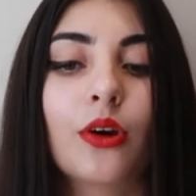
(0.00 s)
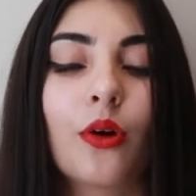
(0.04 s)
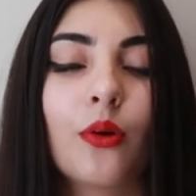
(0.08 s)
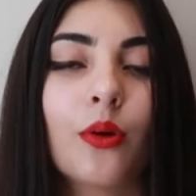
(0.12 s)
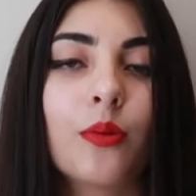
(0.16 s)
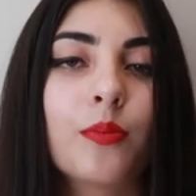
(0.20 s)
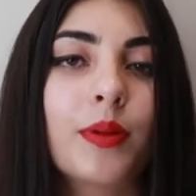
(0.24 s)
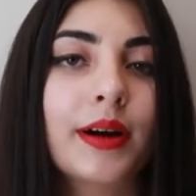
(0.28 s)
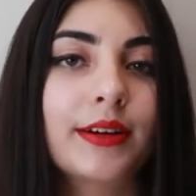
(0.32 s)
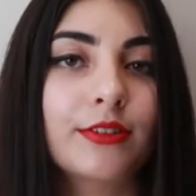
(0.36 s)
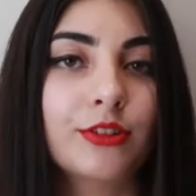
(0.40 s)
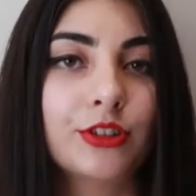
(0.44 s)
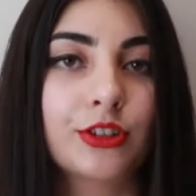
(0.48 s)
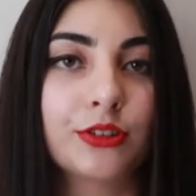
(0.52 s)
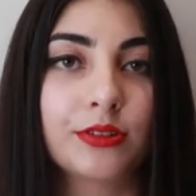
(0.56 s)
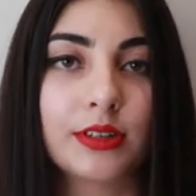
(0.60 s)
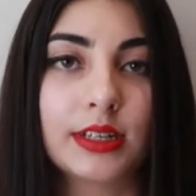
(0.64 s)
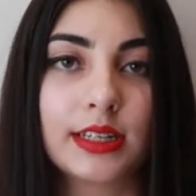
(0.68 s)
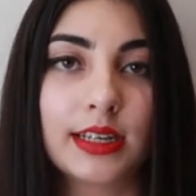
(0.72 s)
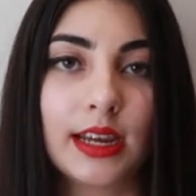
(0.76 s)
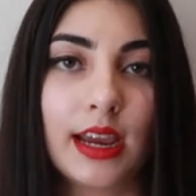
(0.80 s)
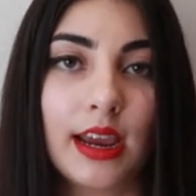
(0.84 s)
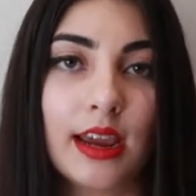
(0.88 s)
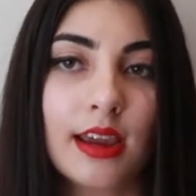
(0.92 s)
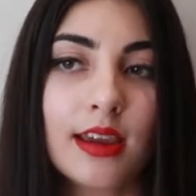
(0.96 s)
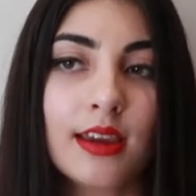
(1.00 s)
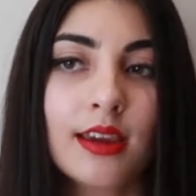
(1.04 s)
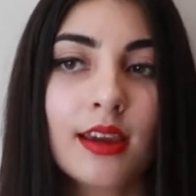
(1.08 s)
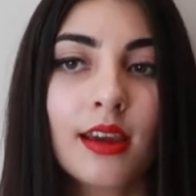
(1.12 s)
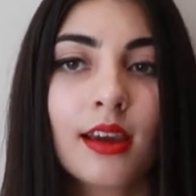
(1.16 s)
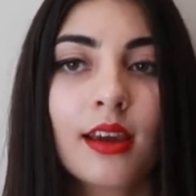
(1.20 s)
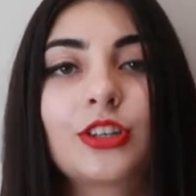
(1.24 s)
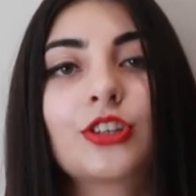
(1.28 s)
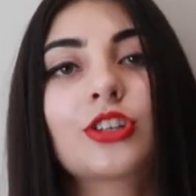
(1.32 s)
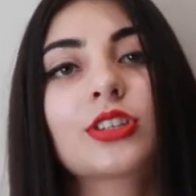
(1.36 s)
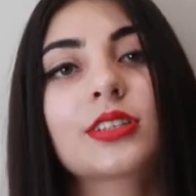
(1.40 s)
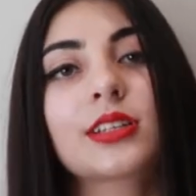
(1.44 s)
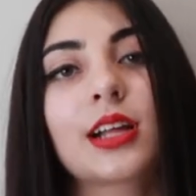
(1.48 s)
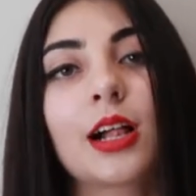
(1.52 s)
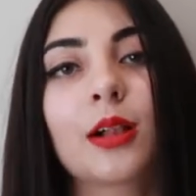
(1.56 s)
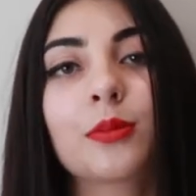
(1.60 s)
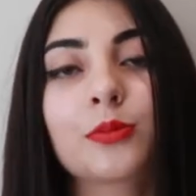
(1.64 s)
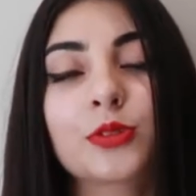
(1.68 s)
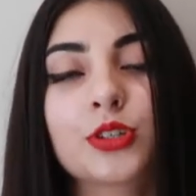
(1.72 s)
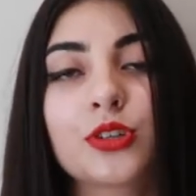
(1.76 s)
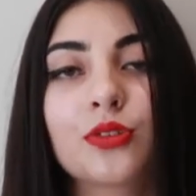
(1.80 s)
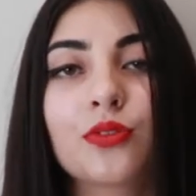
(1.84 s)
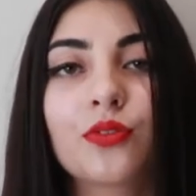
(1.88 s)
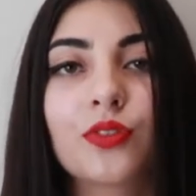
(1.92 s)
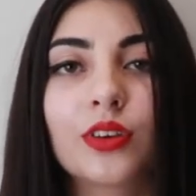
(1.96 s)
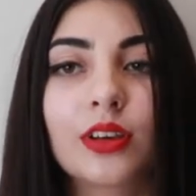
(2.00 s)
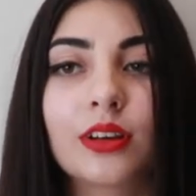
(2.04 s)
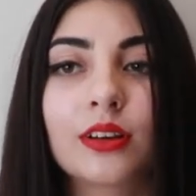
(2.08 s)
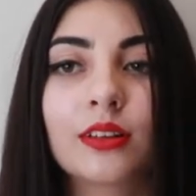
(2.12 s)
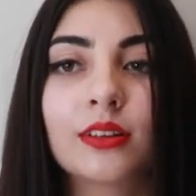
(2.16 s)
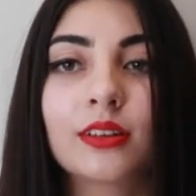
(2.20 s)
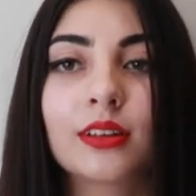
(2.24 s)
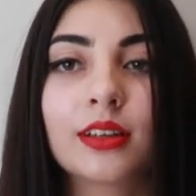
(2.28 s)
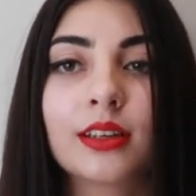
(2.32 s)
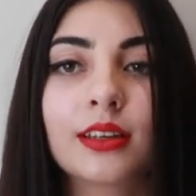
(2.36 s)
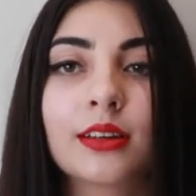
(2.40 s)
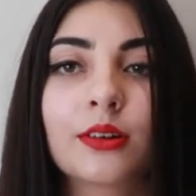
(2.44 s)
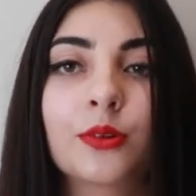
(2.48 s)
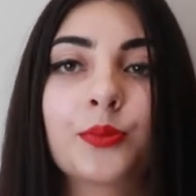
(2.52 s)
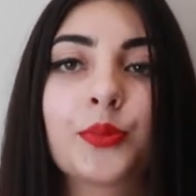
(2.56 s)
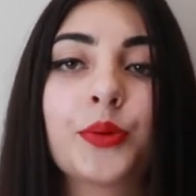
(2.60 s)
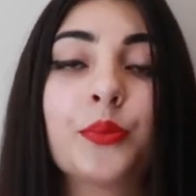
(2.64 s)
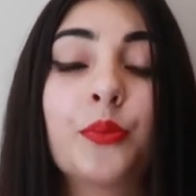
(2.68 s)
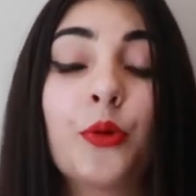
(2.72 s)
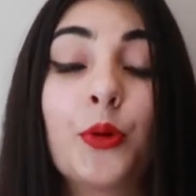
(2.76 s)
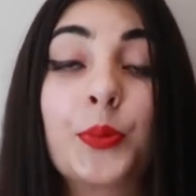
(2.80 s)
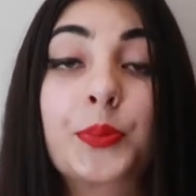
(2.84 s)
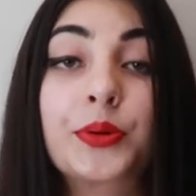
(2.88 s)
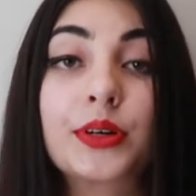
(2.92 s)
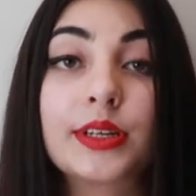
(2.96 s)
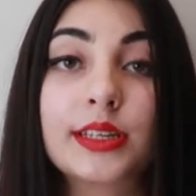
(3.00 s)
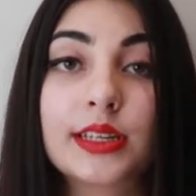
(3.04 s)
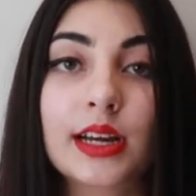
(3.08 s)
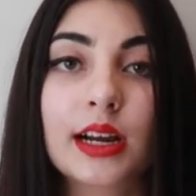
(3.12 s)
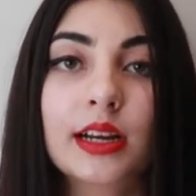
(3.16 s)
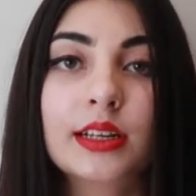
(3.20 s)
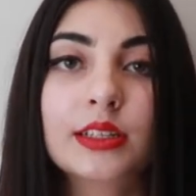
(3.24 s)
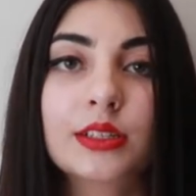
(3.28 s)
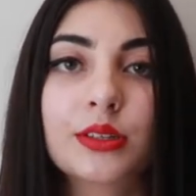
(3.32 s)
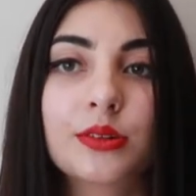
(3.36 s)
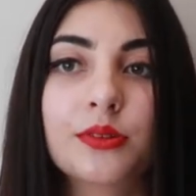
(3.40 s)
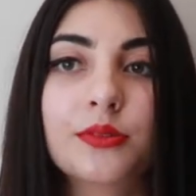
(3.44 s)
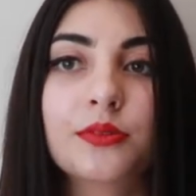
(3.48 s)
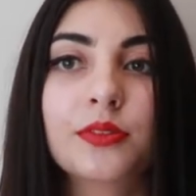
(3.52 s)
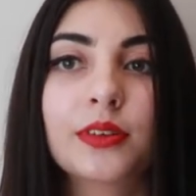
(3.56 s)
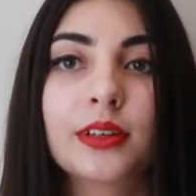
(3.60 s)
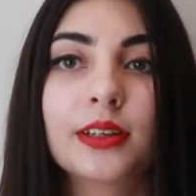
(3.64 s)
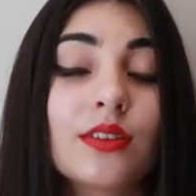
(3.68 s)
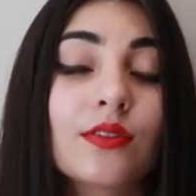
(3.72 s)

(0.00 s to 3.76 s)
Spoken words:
go about your day. It just helps you feel a little bit more productive.